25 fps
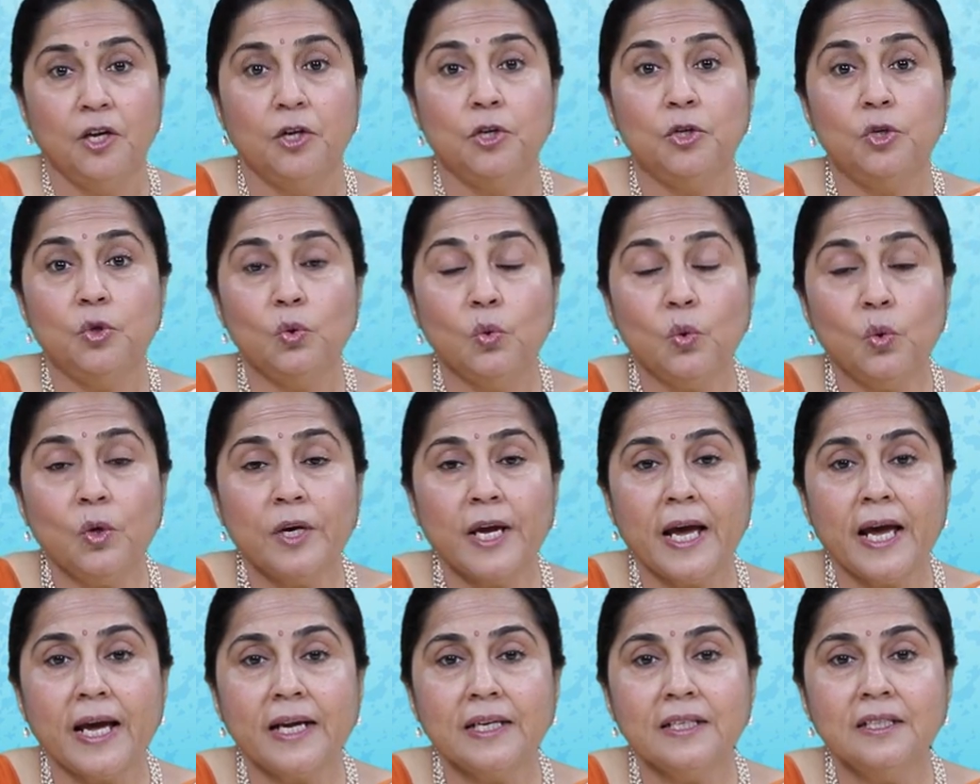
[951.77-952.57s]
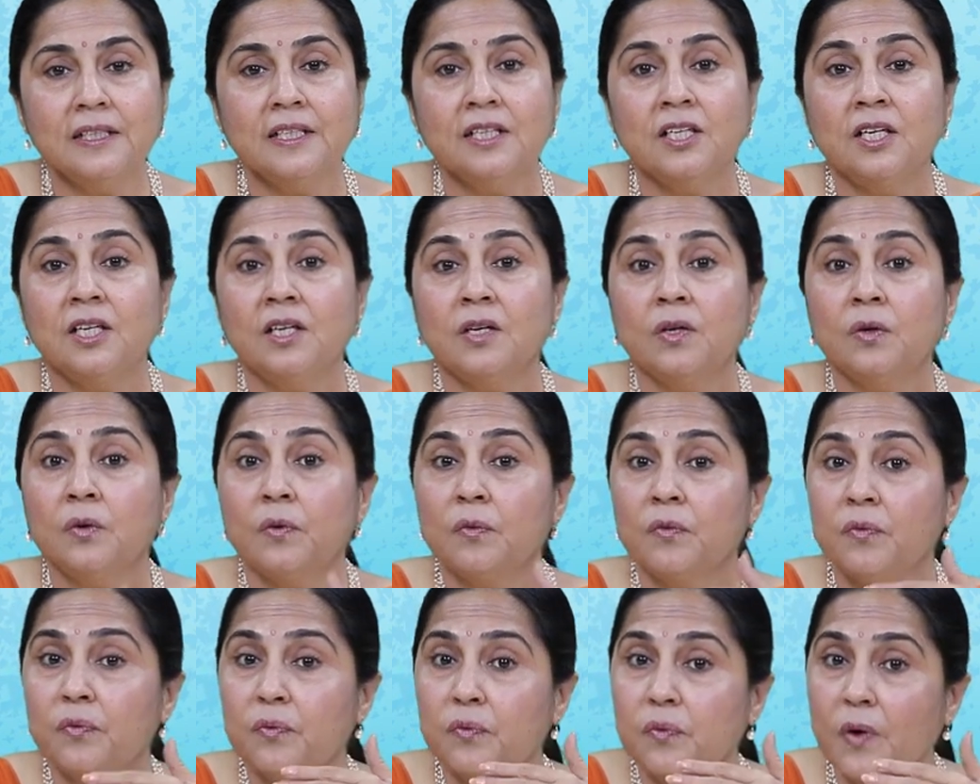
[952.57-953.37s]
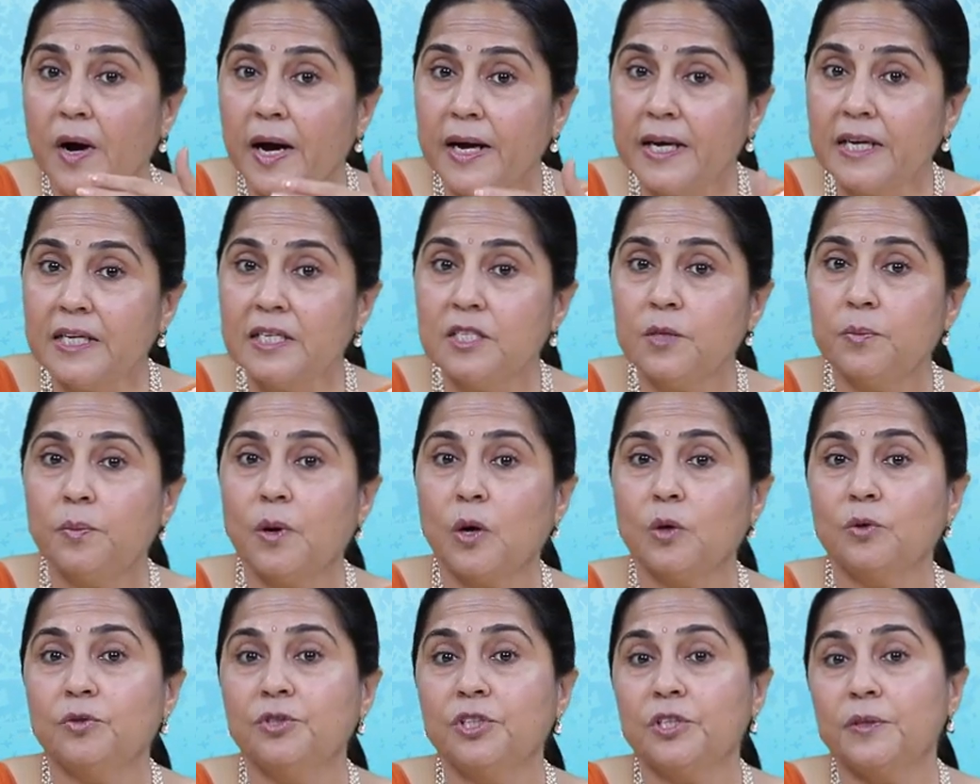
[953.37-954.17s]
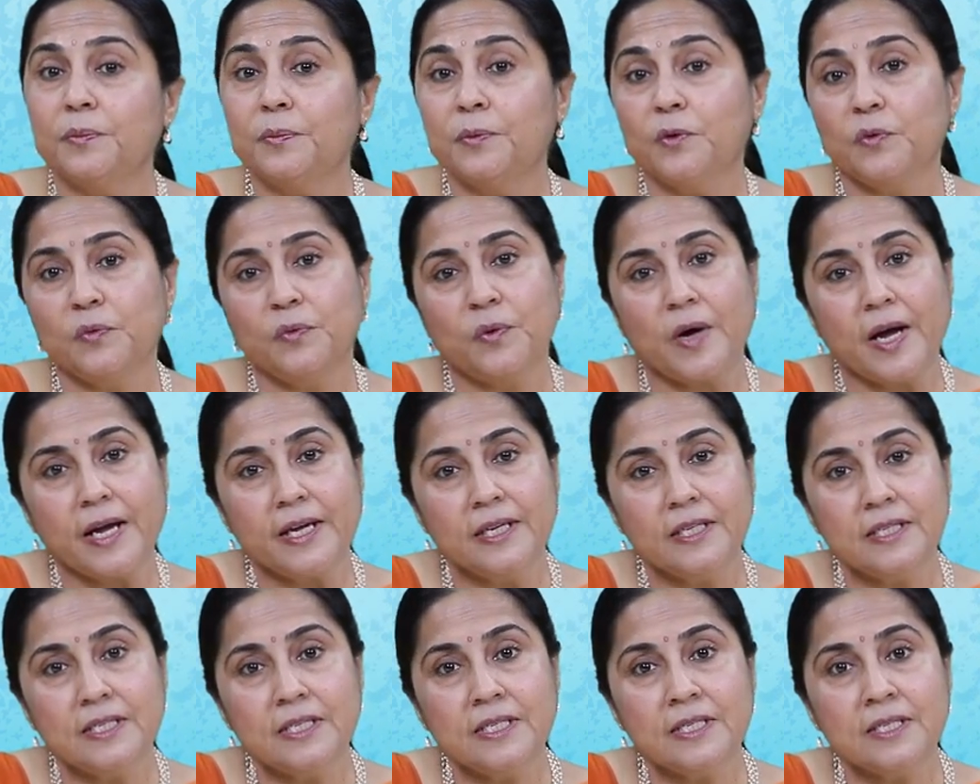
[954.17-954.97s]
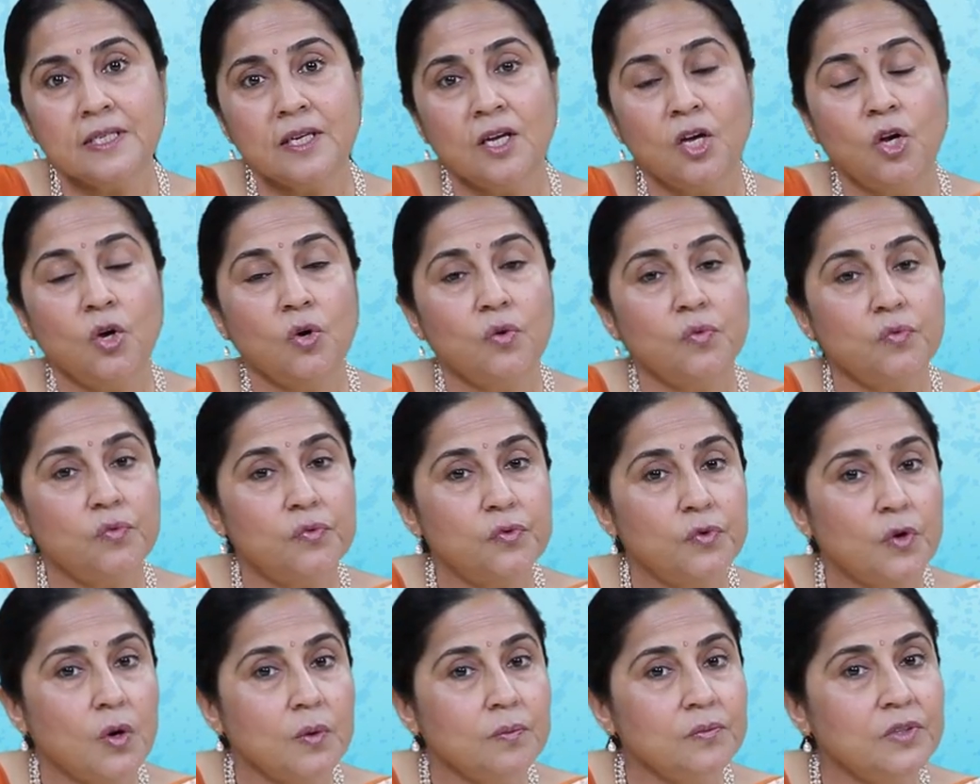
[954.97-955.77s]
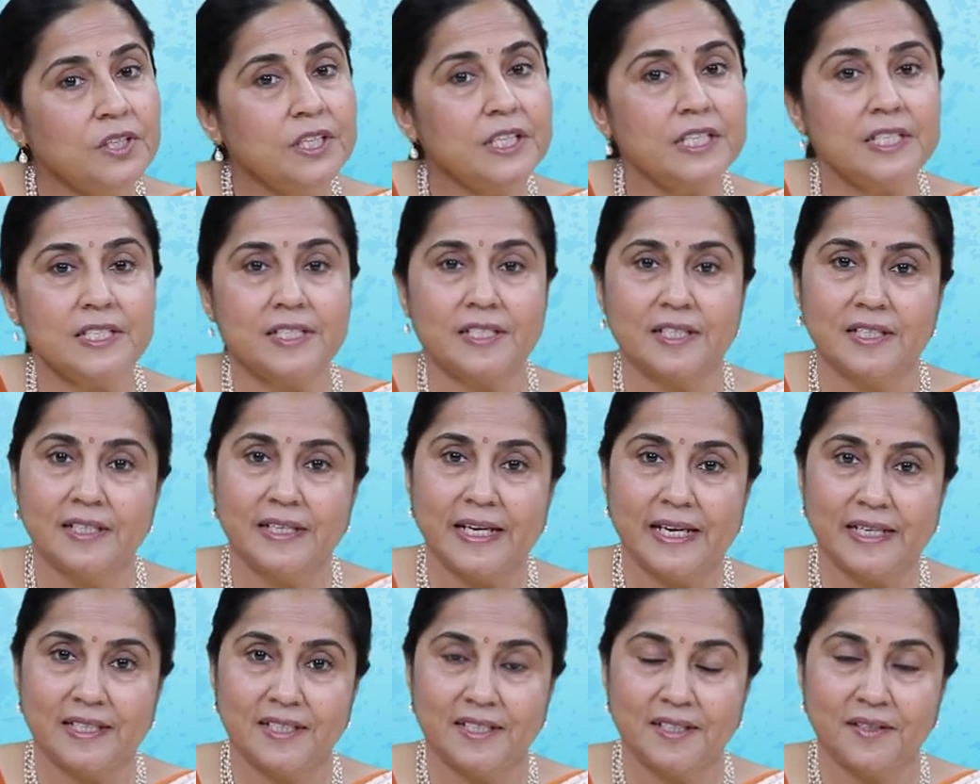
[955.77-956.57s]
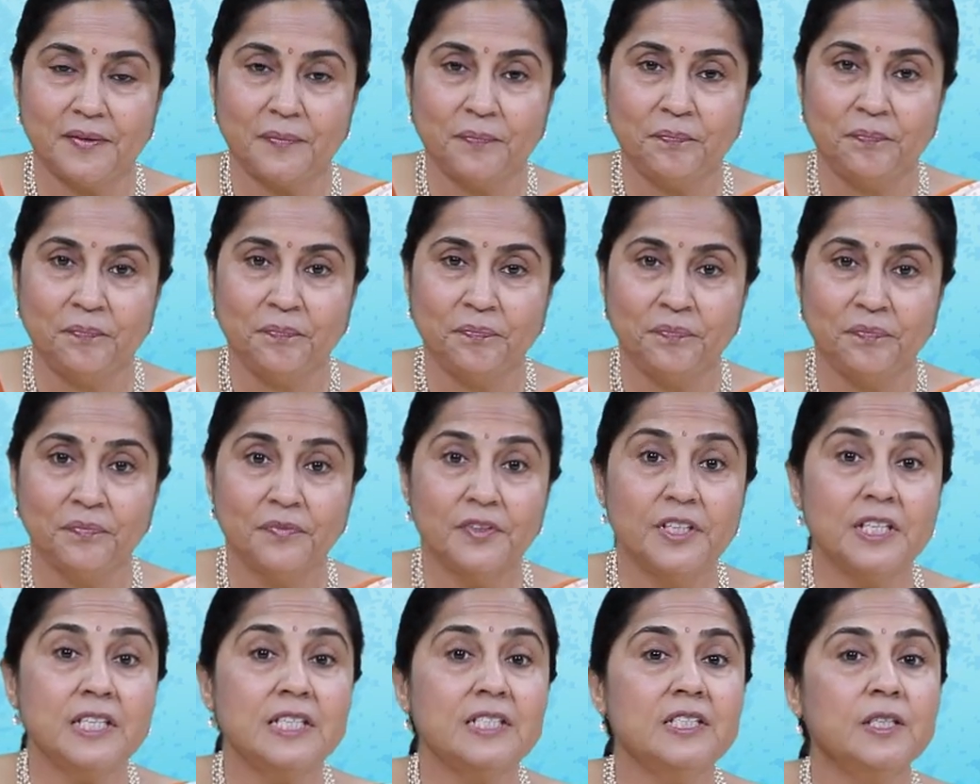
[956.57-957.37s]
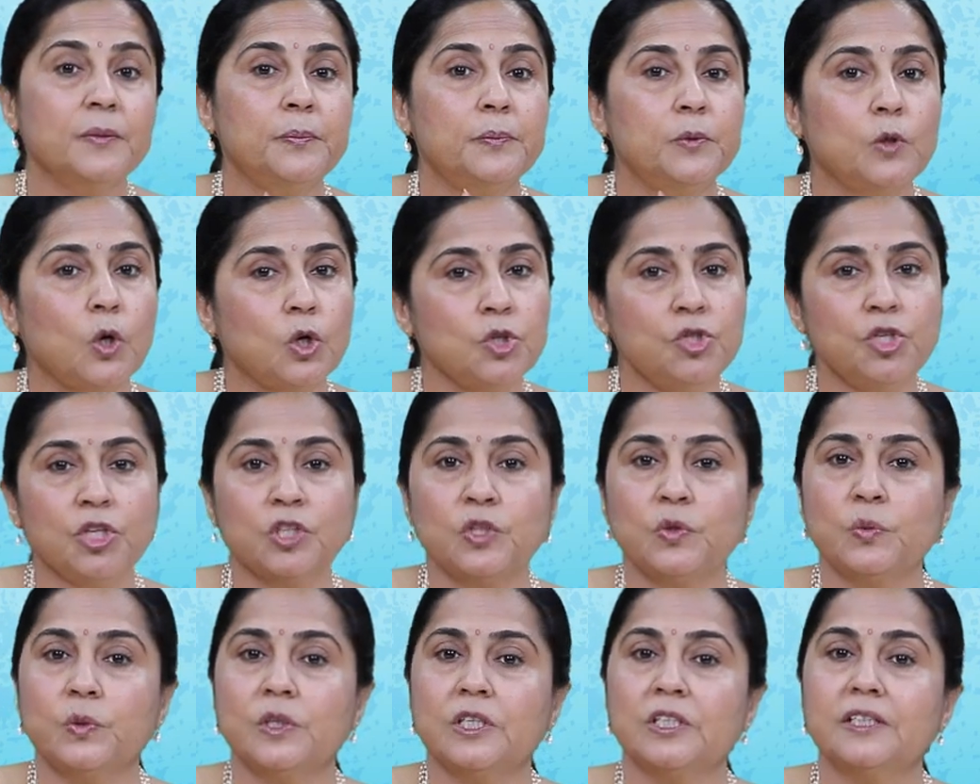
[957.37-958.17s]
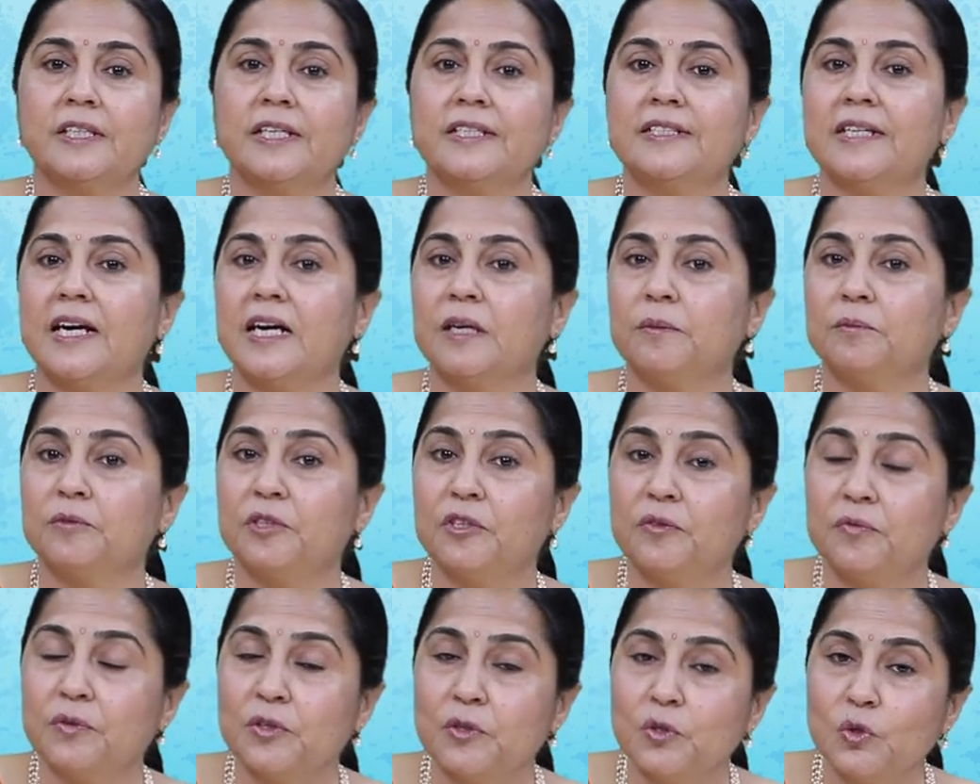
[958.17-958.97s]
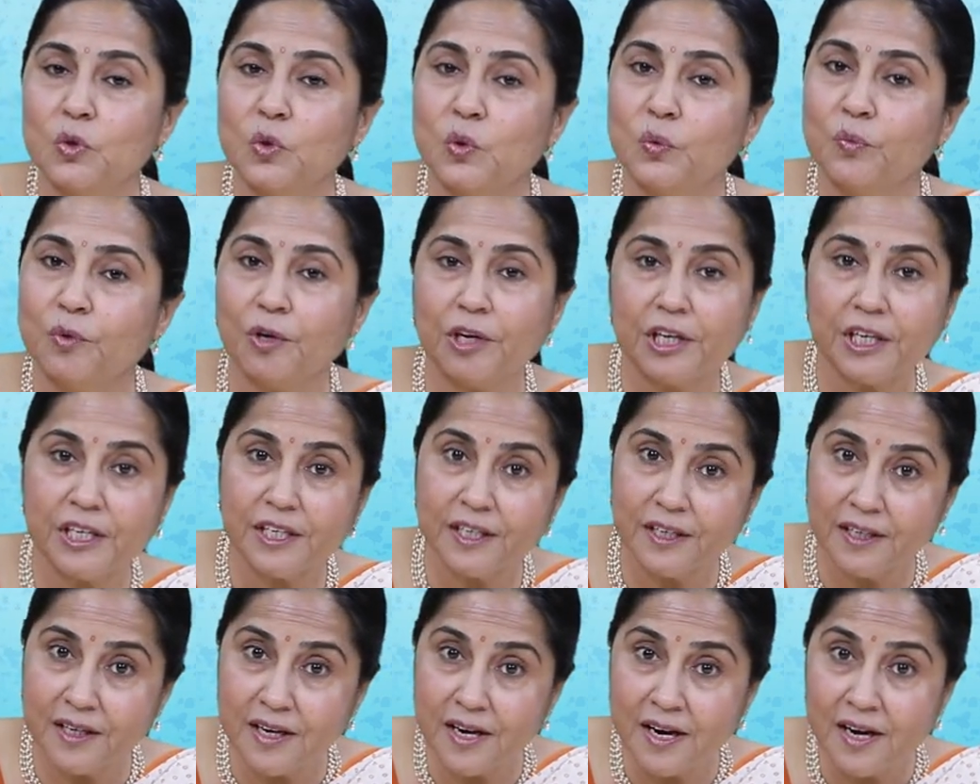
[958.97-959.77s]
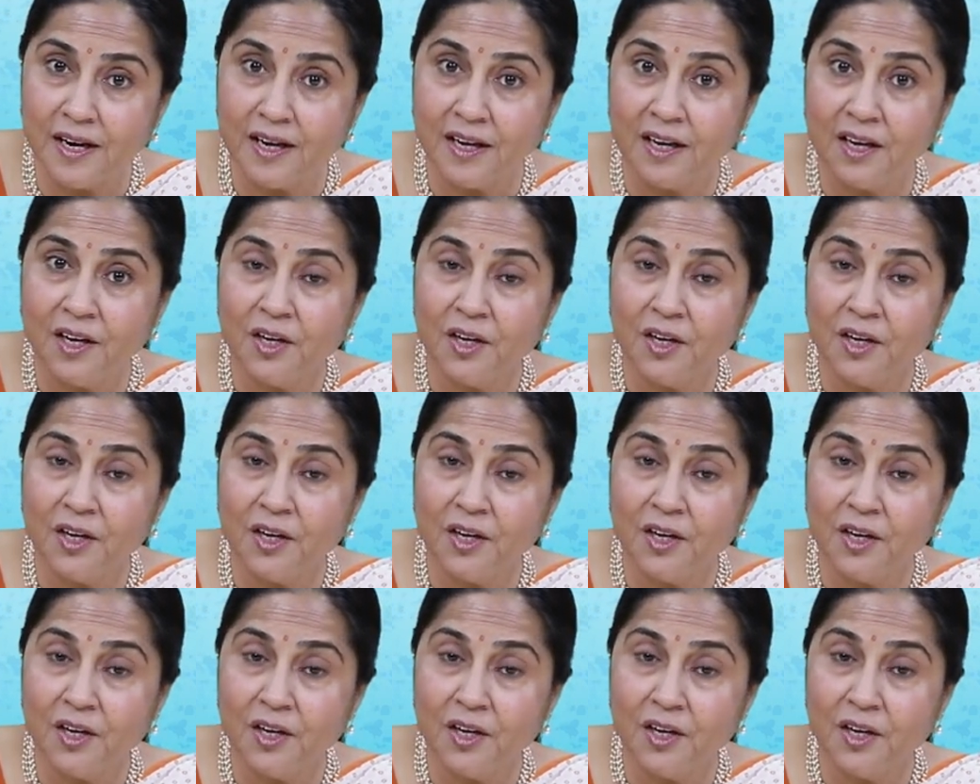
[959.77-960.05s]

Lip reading: You can find about their profiles from the internet. This is a project work that I am giving you over here.